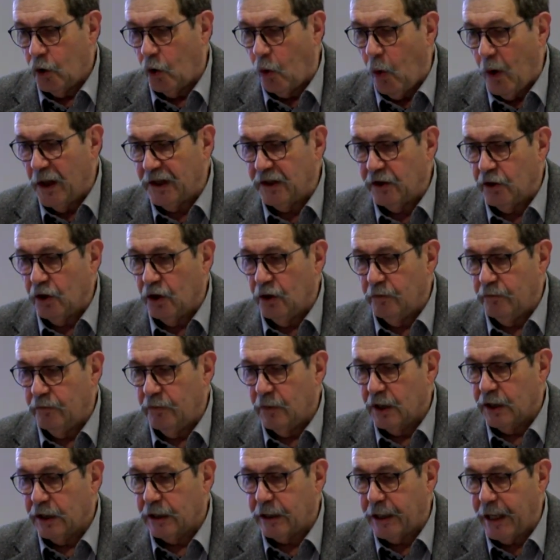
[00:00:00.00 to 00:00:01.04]

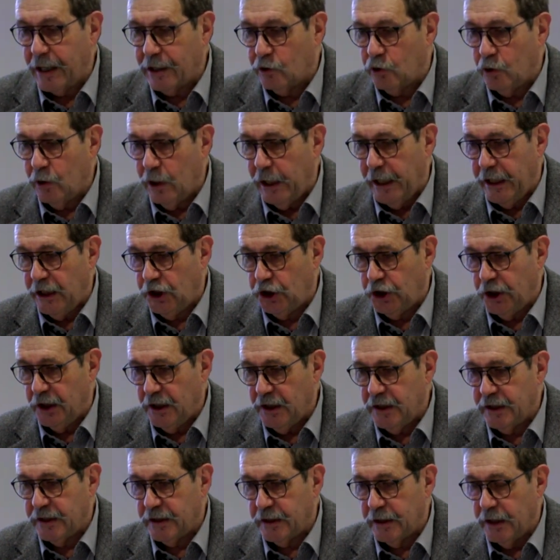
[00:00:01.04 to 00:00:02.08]
quantum
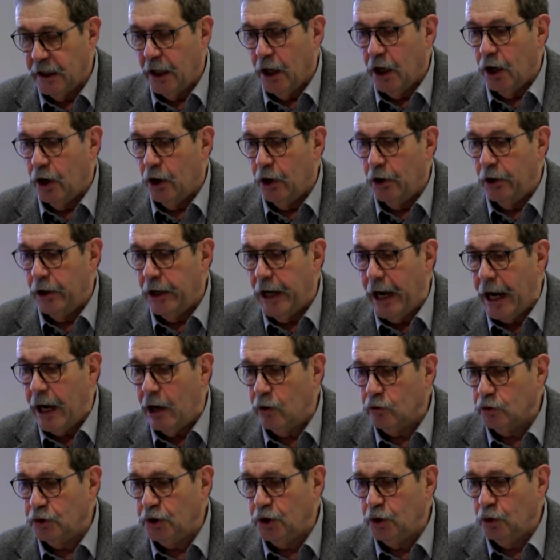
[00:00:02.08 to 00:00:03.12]
calculations
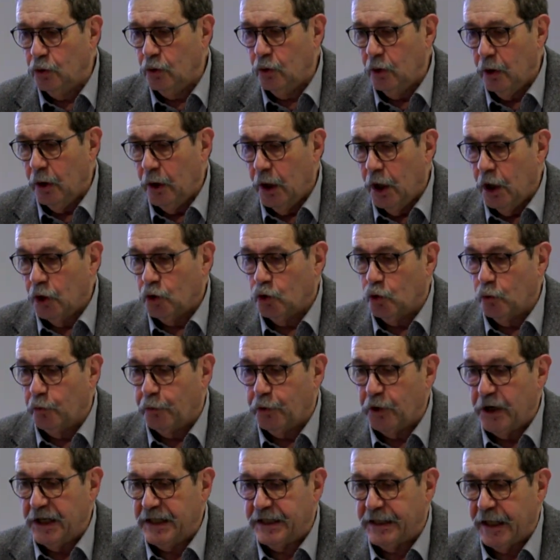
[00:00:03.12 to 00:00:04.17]
allowed you to
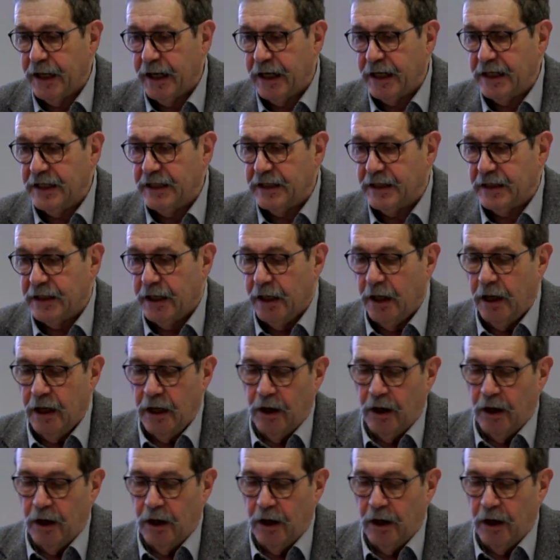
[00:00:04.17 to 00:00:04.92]
precise